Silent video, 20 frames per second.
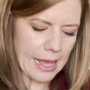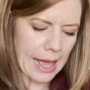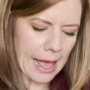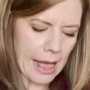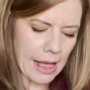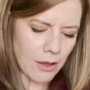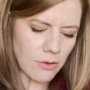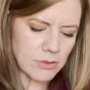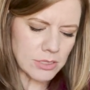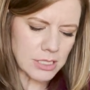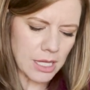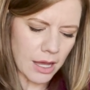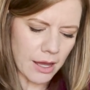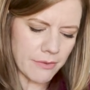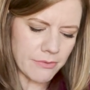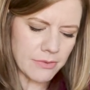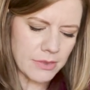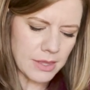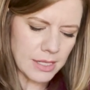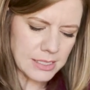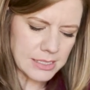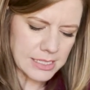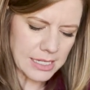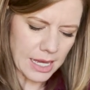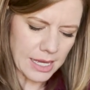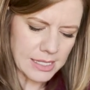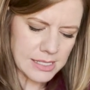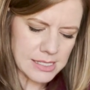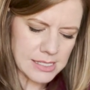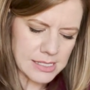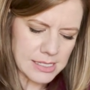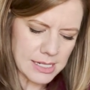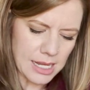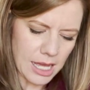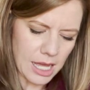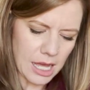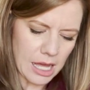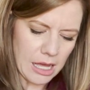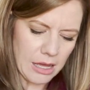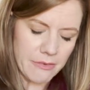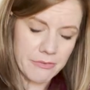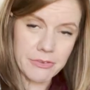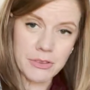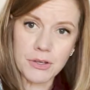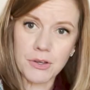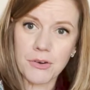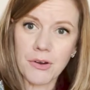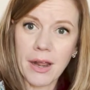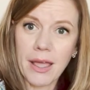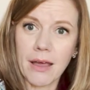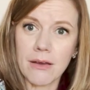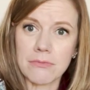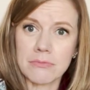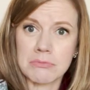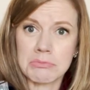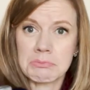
out of the dust of the ground.